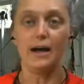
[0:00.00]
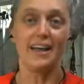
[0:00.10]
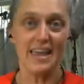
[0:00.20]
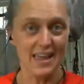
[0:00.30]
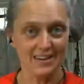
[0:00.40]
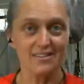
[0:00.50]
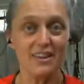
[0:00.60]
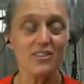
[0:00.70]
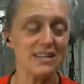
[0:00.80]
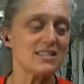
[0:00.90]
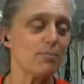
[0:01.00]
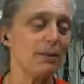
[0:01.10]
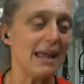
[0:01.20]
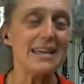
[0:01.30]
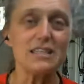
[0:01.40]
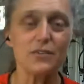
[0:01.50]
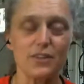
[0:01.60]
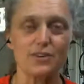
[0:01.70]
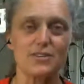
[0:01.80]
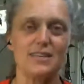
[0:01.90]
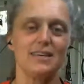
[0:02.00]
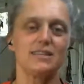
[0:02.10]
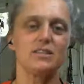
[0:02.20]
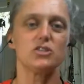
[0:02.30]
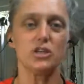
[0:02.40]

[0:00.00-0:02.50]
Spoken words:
Again, there is a place for those things.